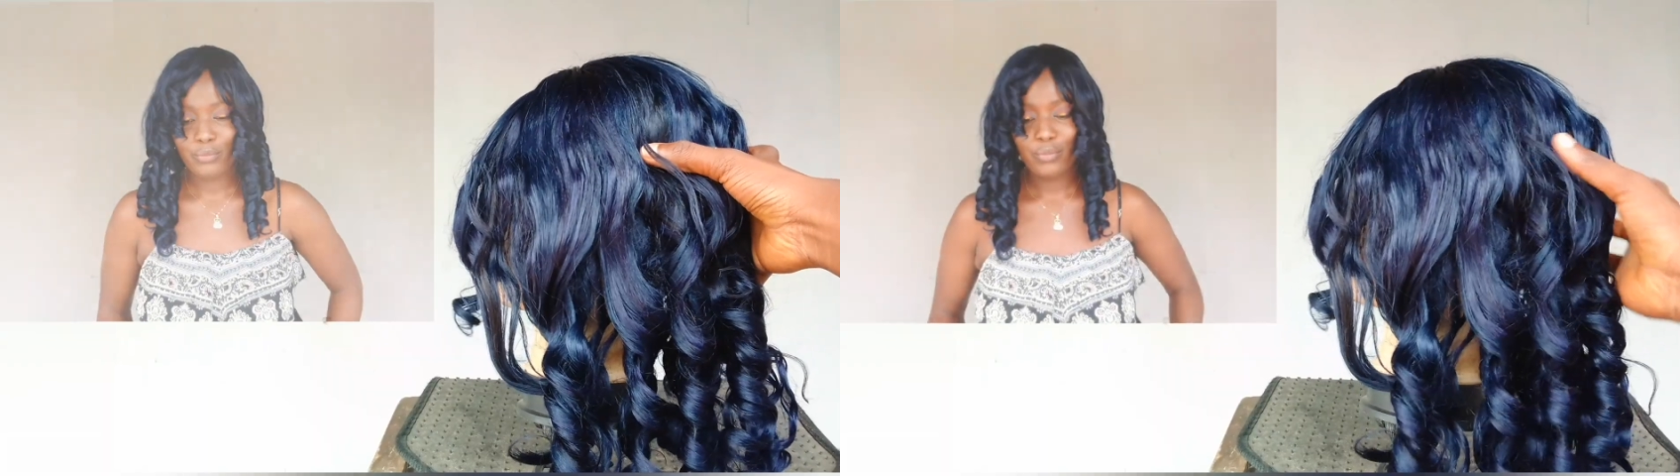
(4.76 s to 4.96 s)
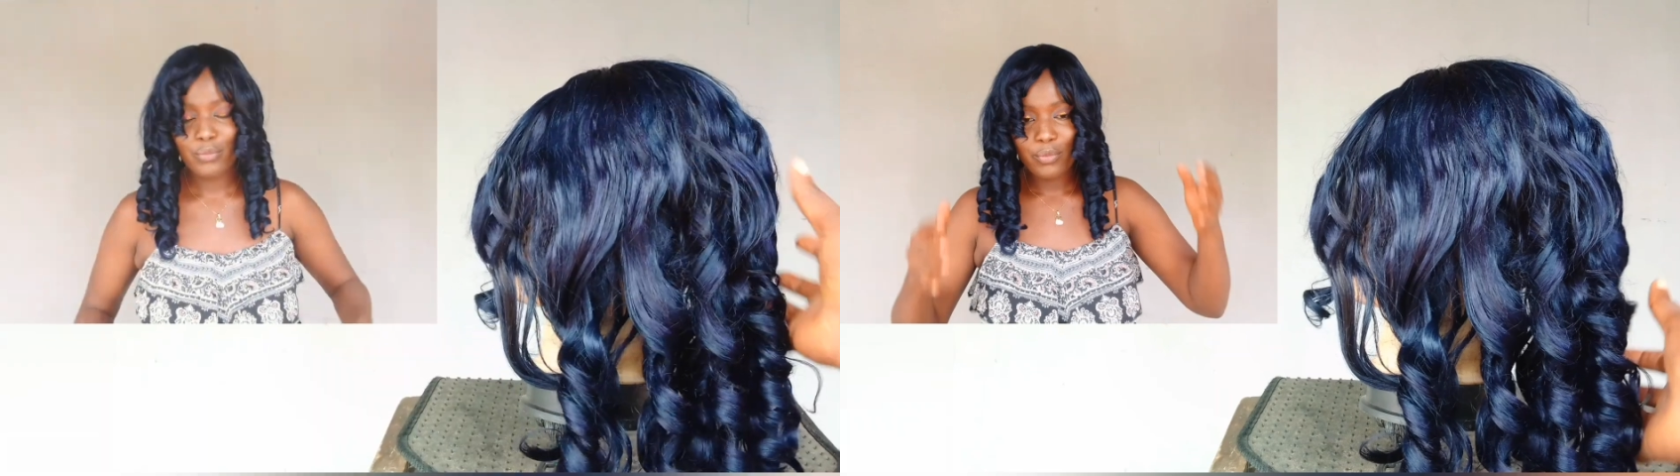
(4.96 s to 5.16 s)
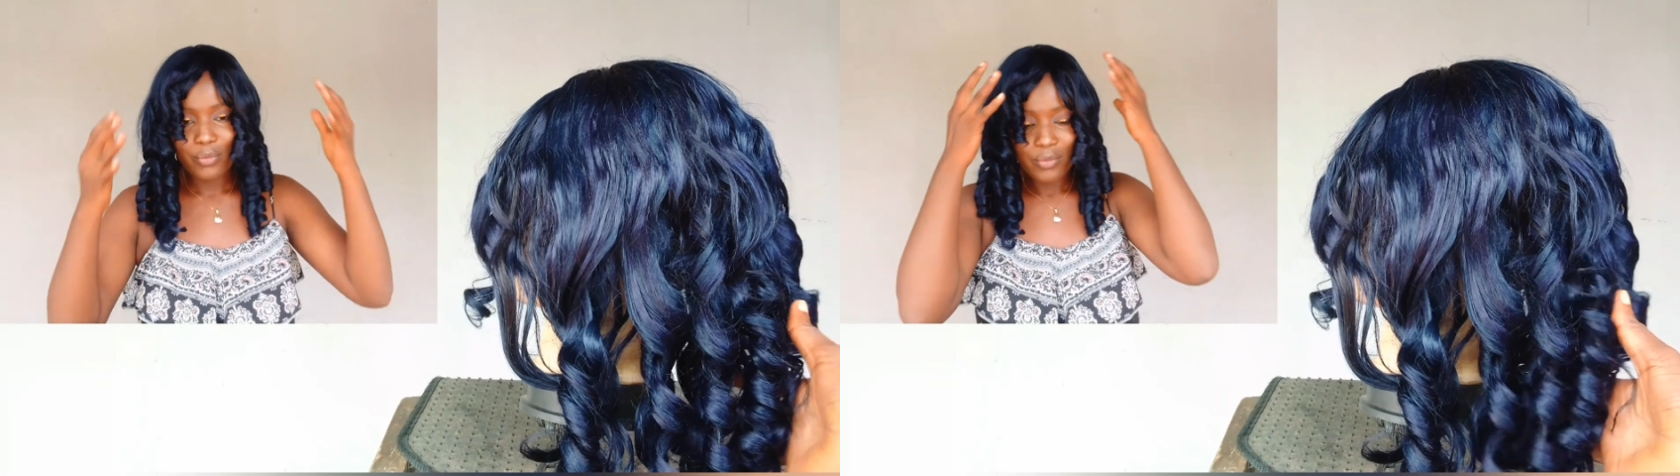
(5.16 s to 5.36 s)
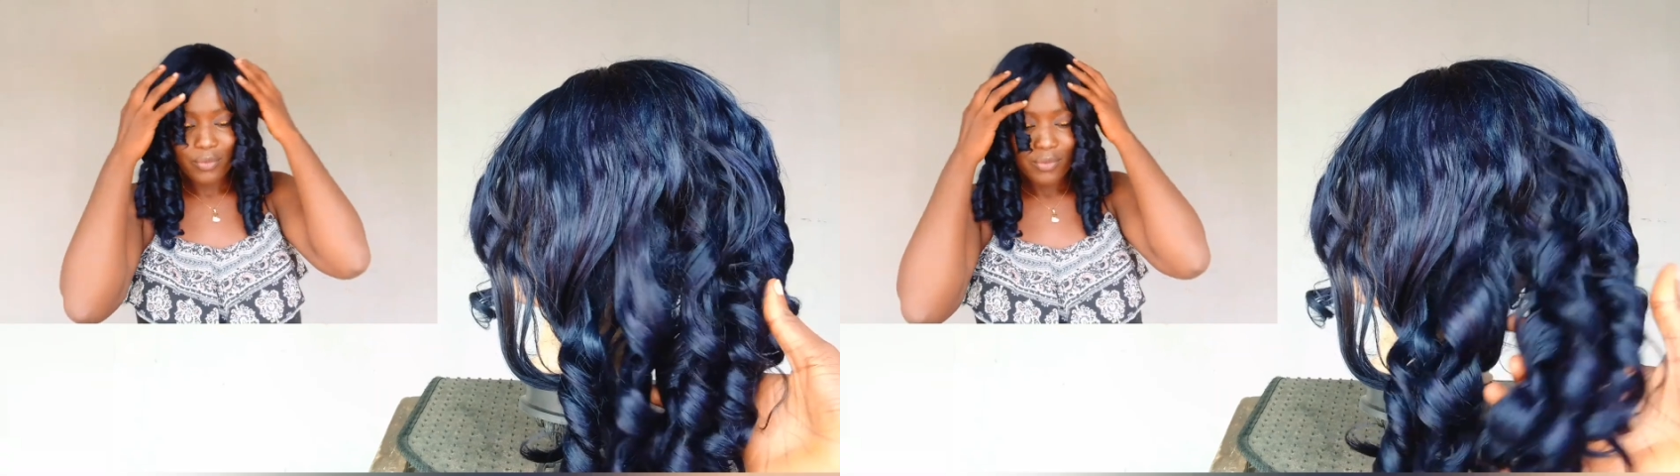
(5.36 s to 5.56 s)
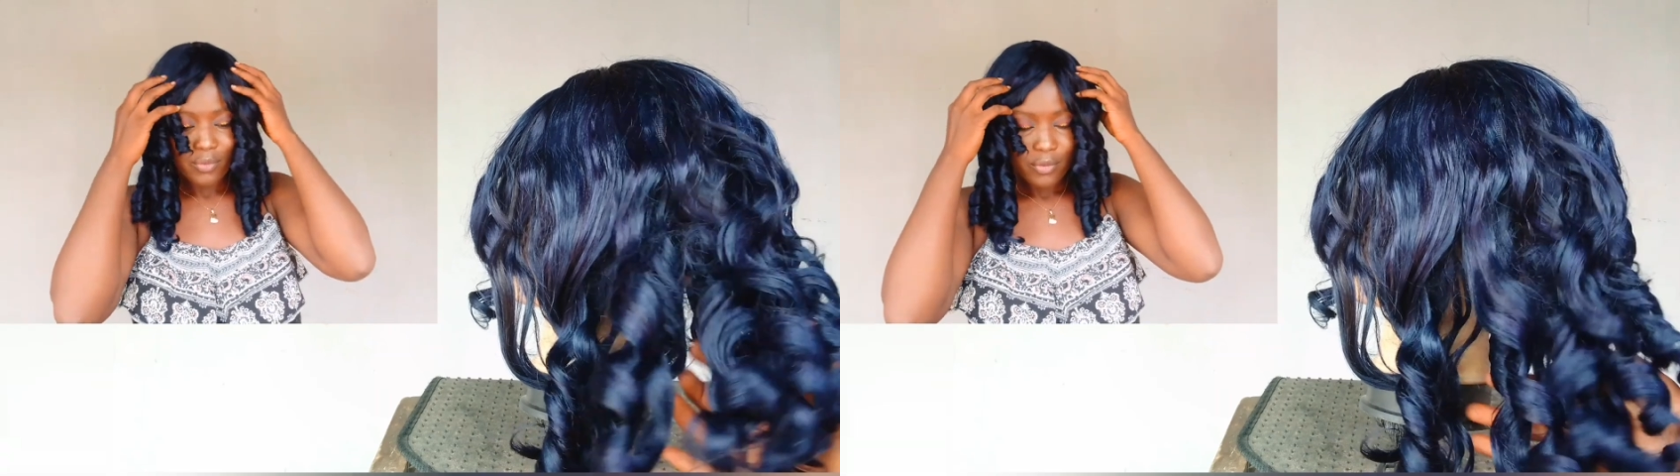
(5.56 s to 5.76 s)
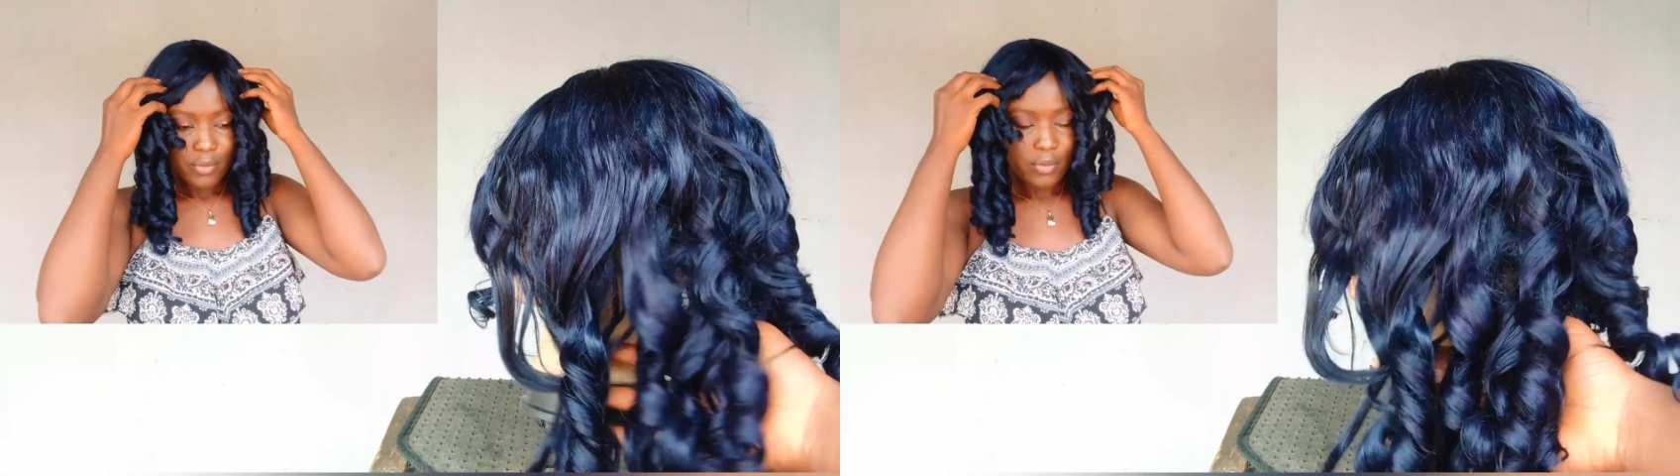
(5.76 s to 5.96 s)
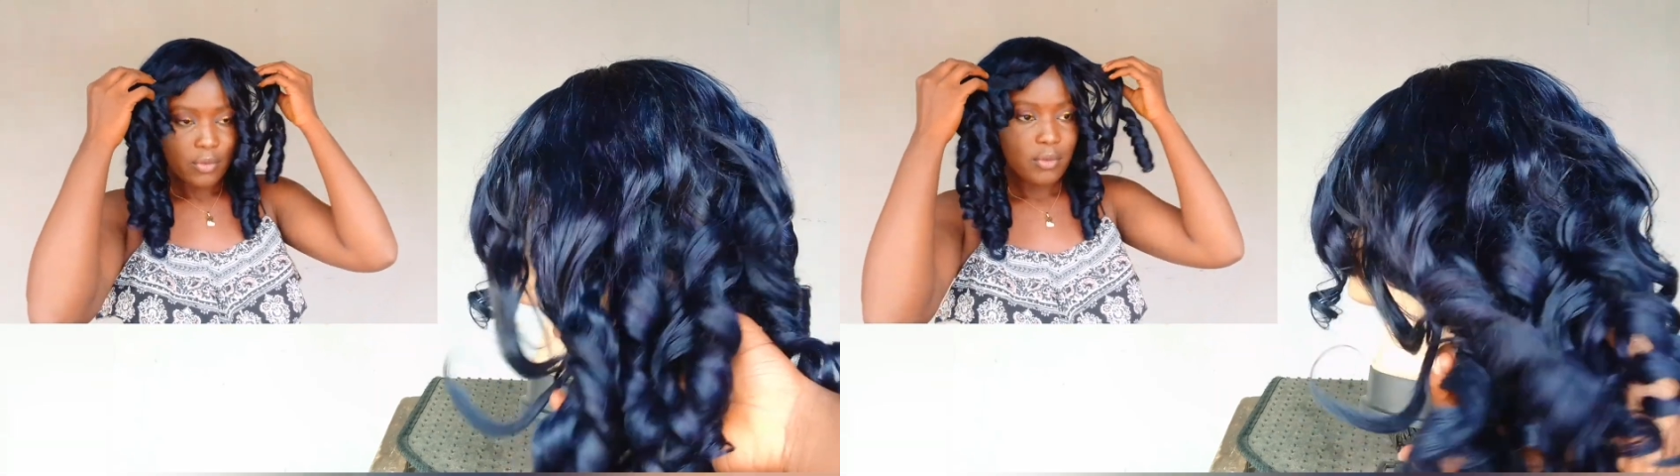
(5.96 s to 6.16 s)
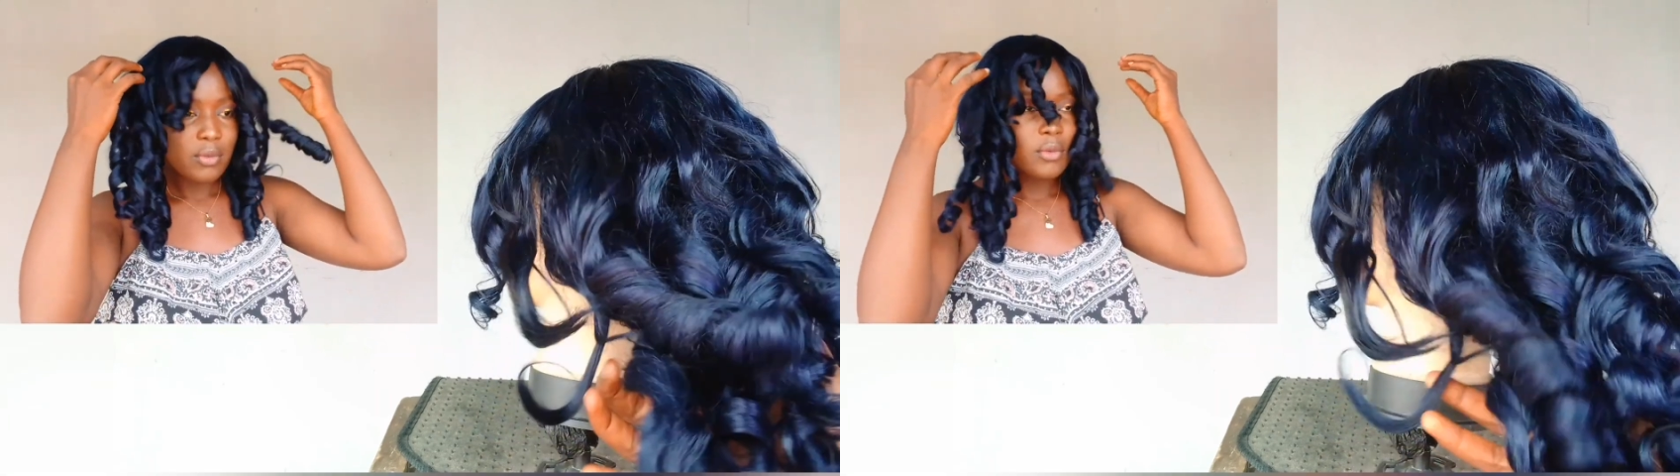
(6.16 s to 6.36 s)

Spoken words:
this long week for